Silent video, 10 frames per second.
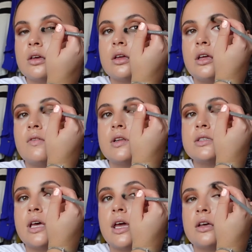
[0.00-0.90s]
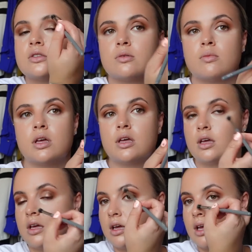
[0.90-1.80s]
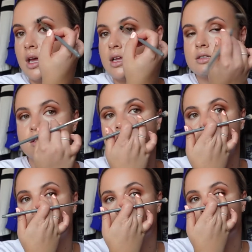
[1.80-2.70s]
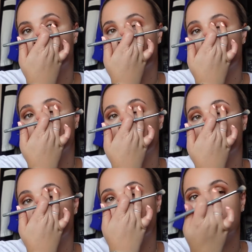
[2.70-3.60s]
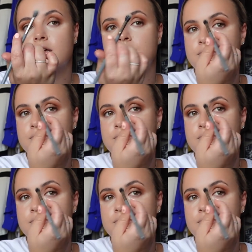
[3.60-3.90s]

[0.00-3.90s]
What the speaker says: Can even take some into this inner corner up here.